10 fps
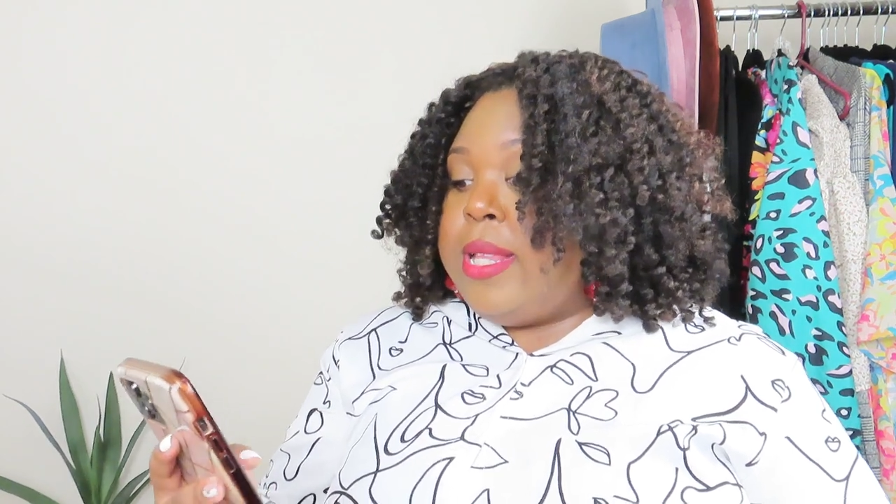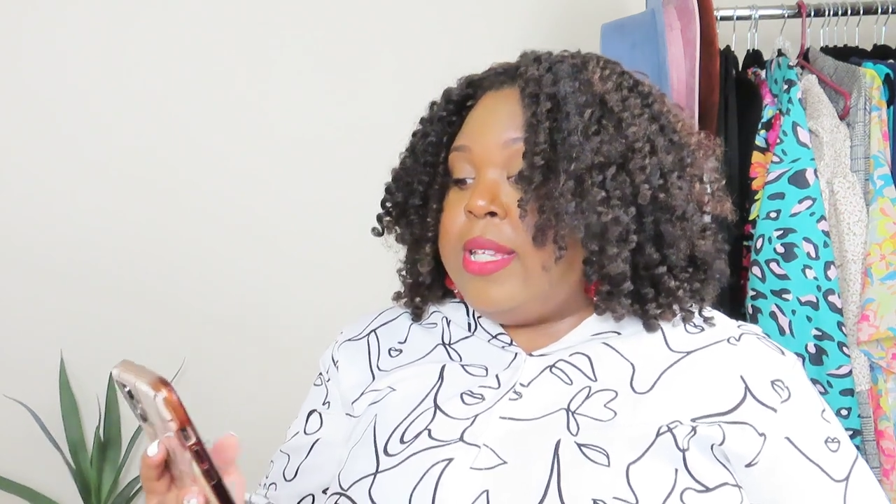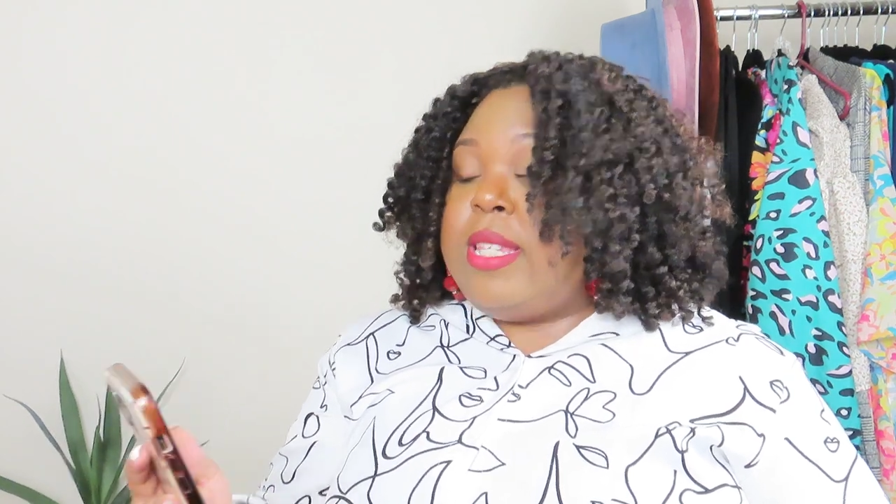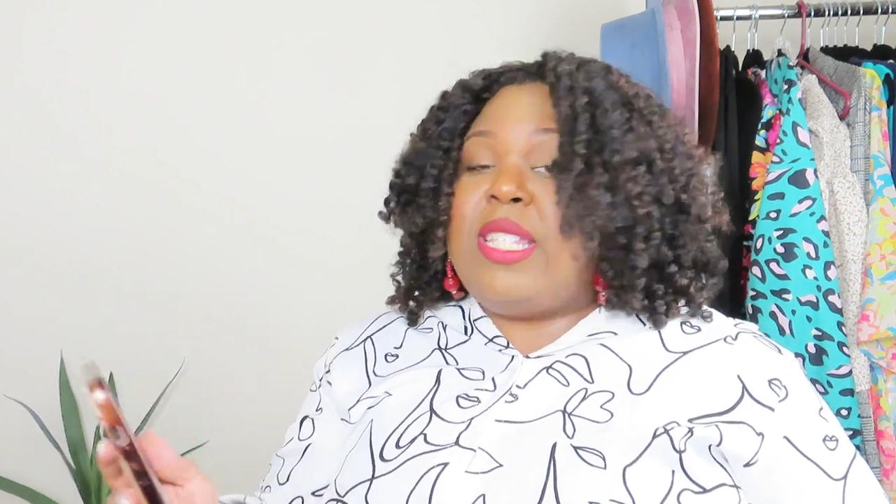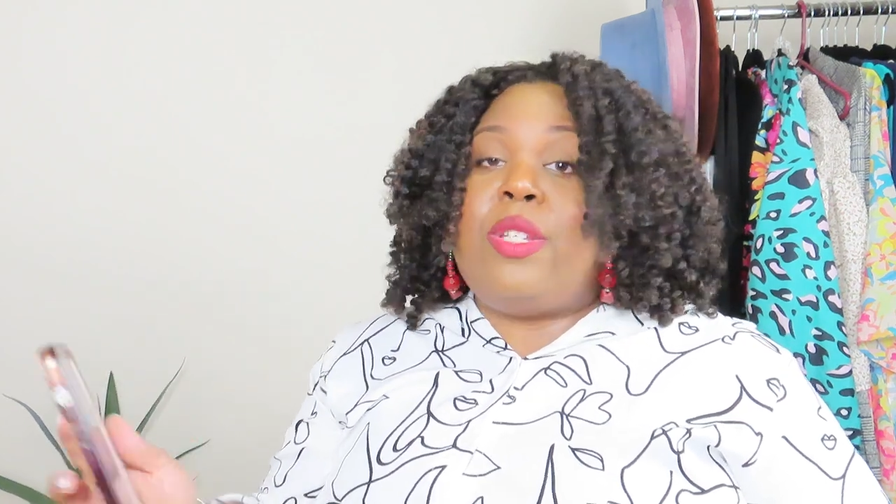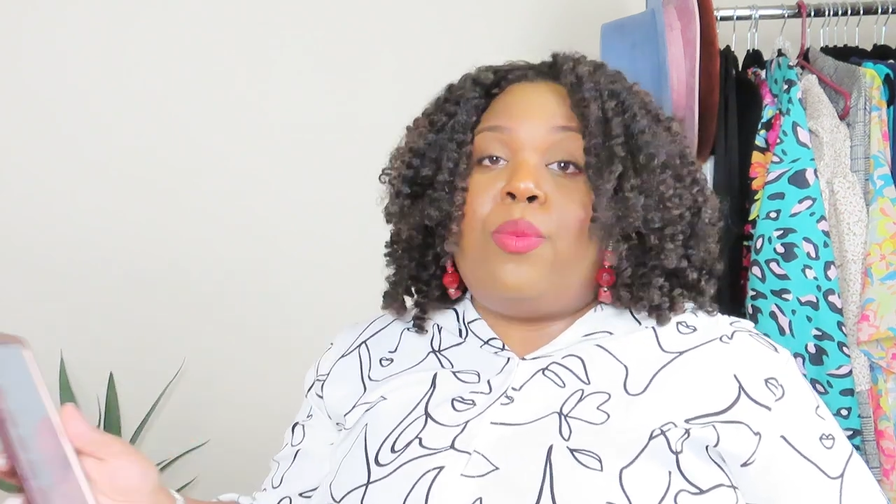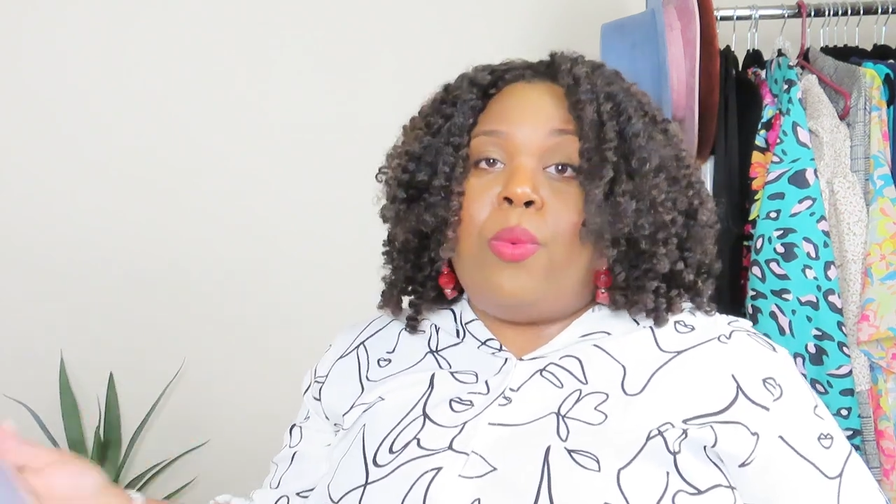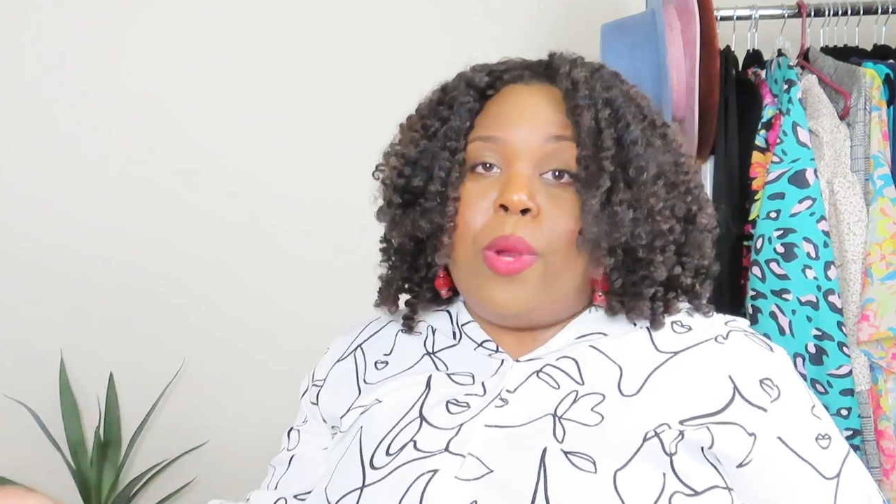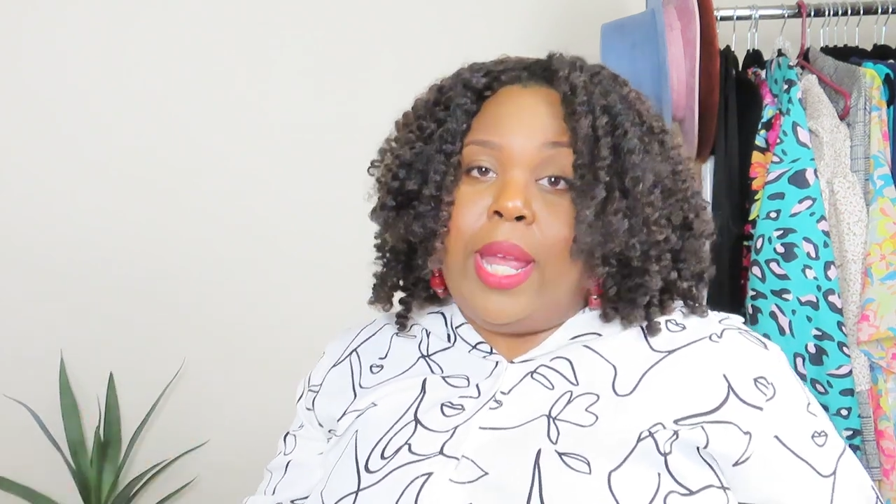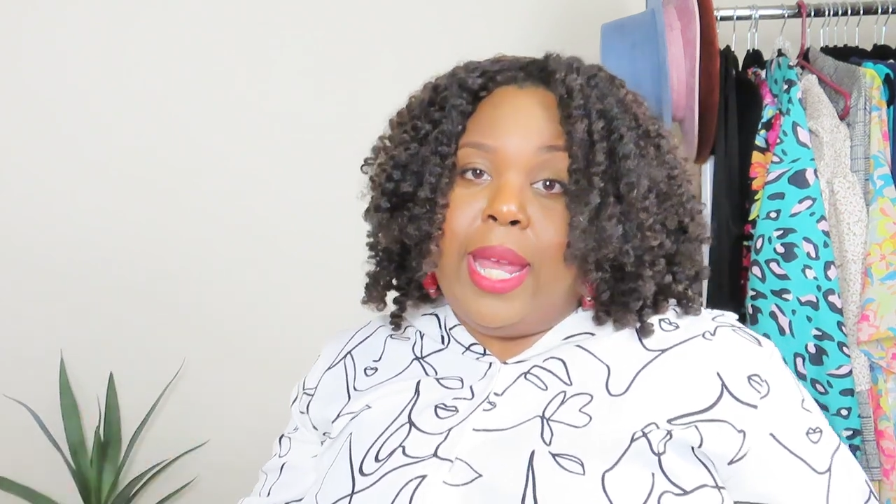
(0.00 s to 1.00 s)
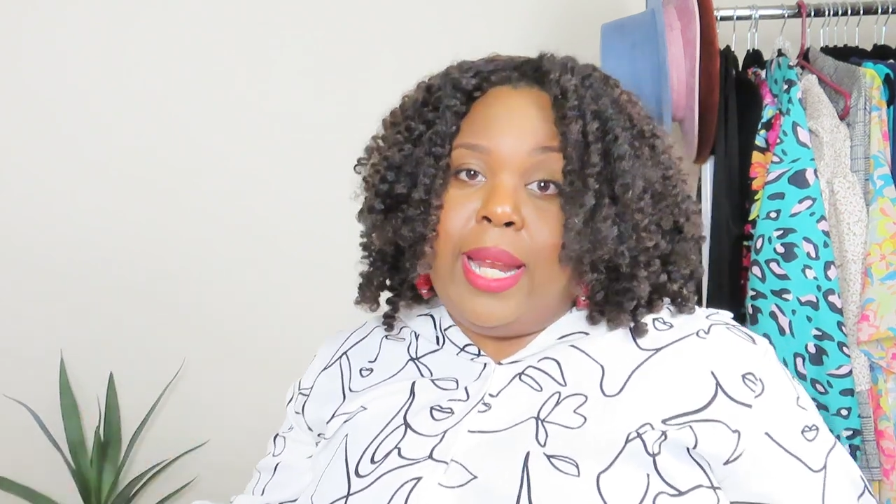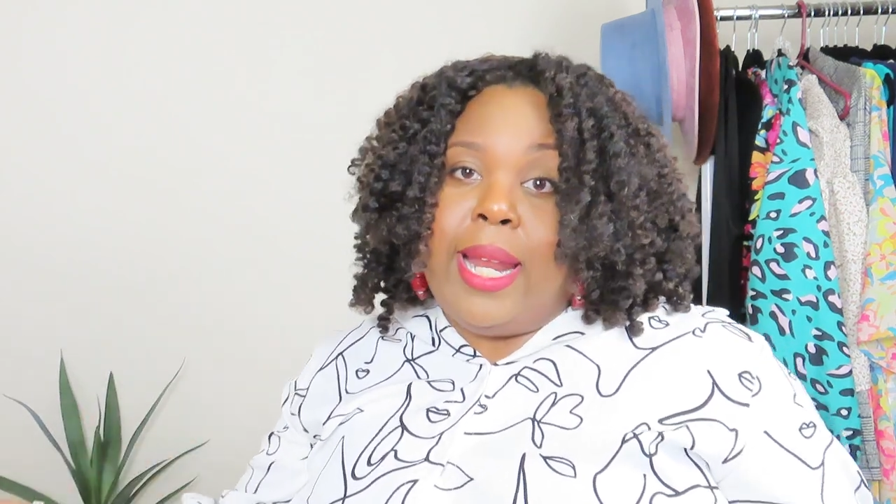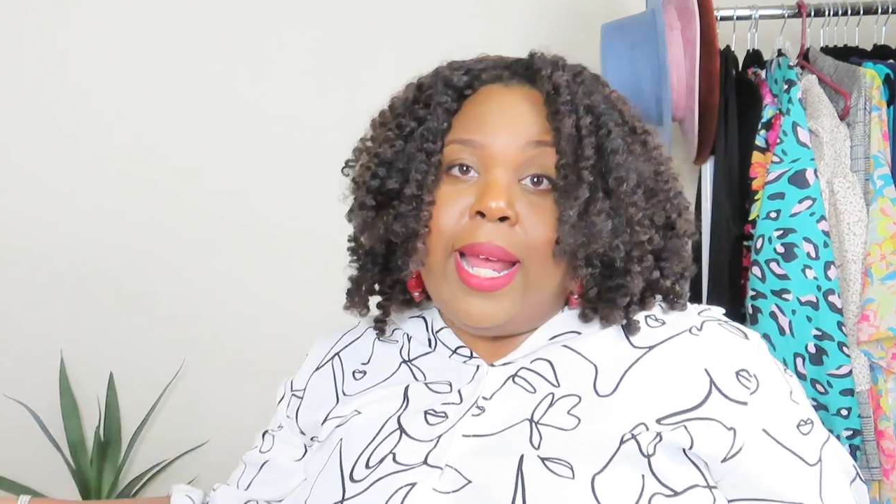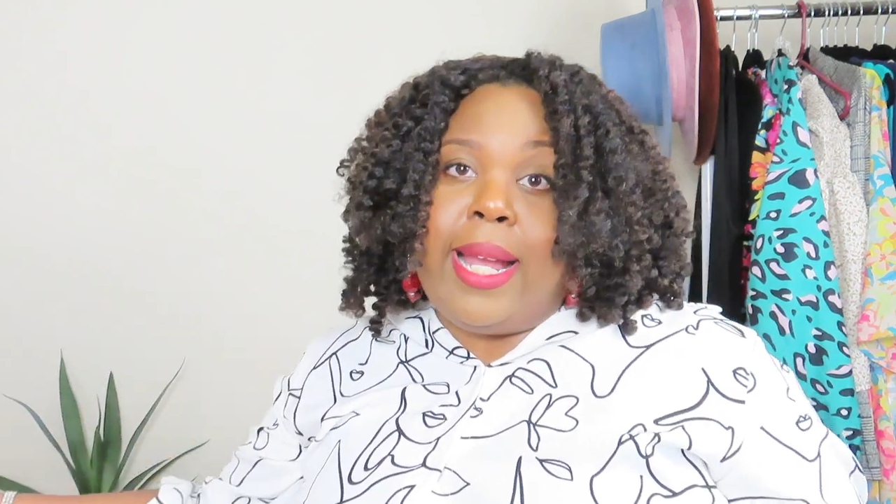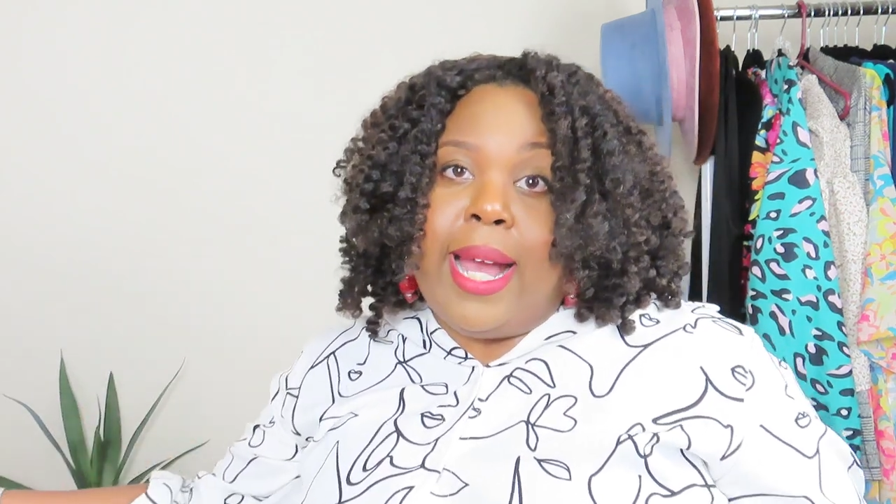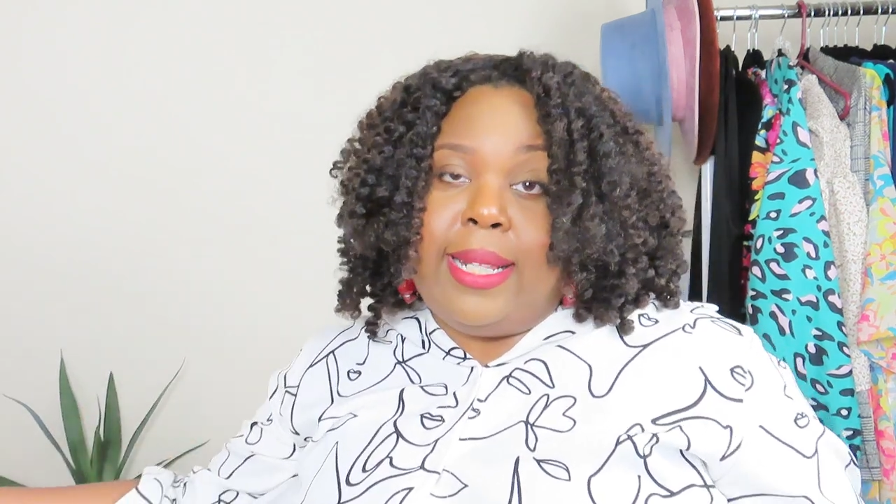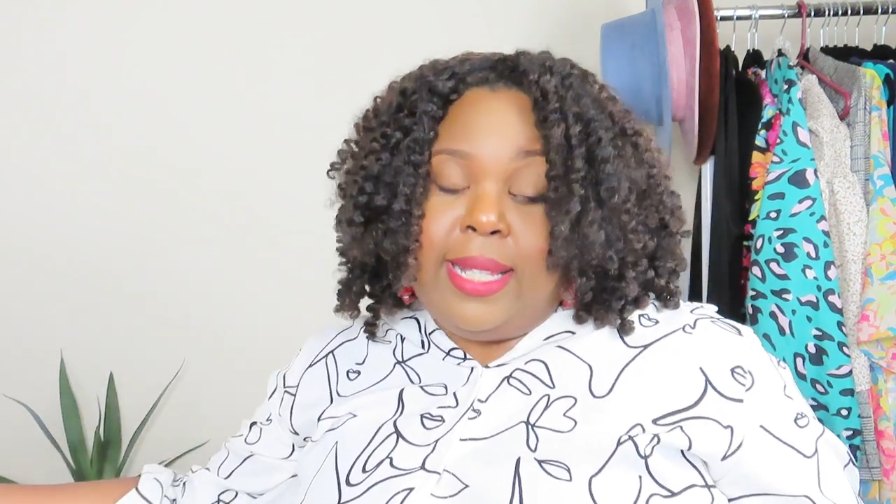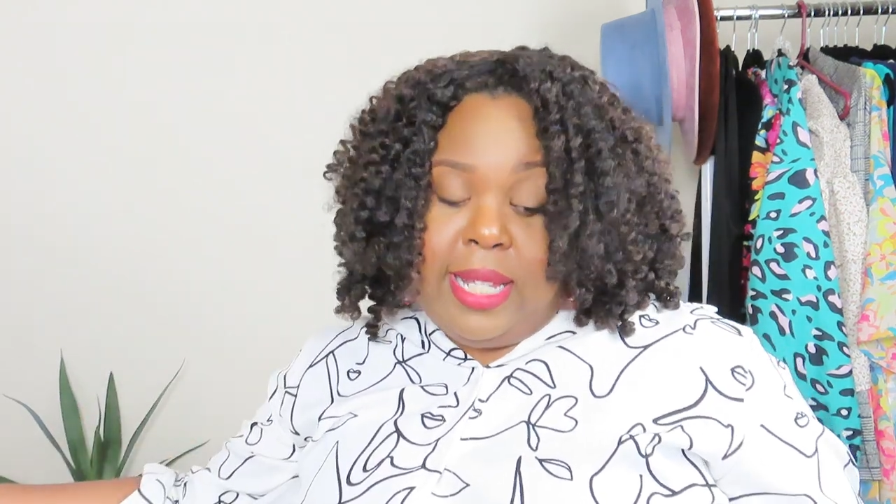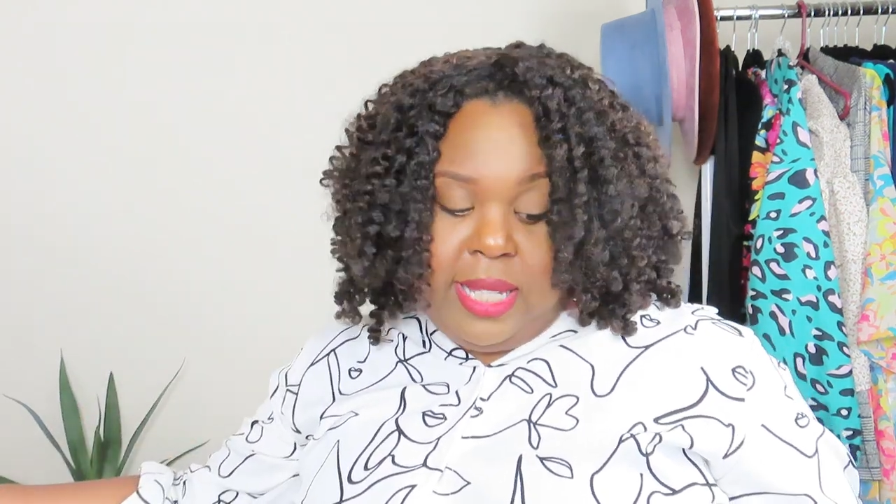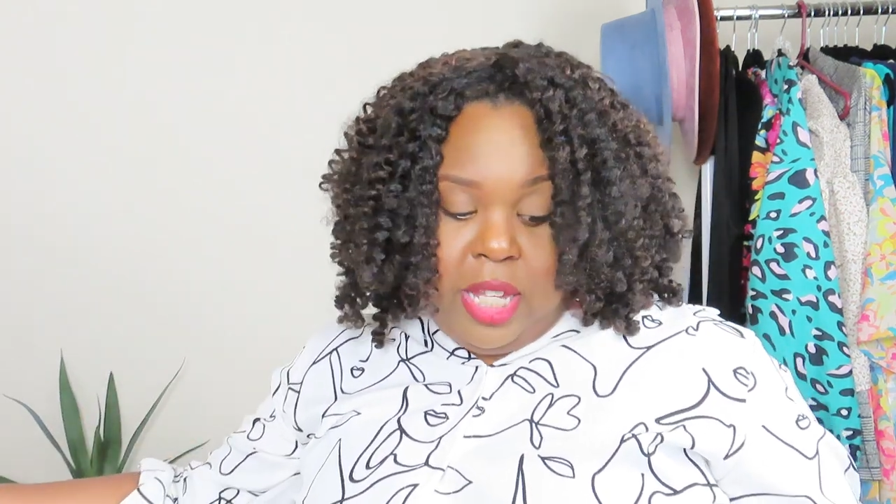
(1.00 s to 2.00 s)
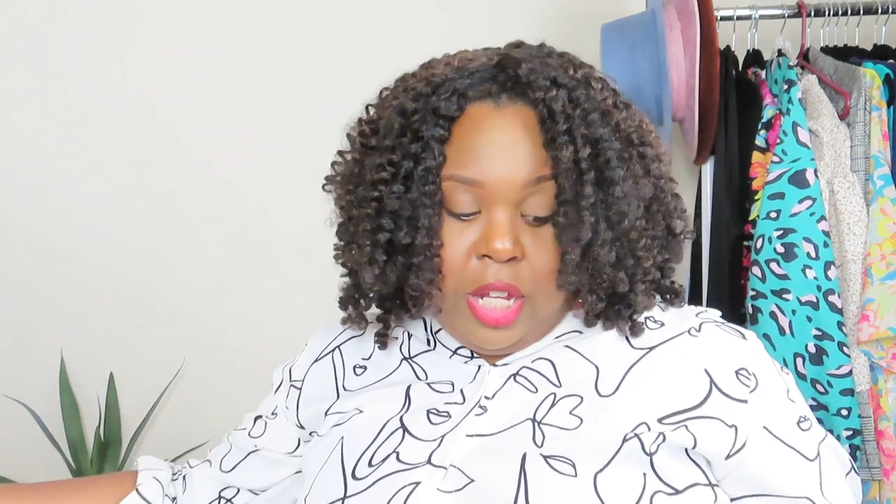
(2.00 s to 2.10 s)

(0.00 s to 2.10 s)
This is in red, and I got this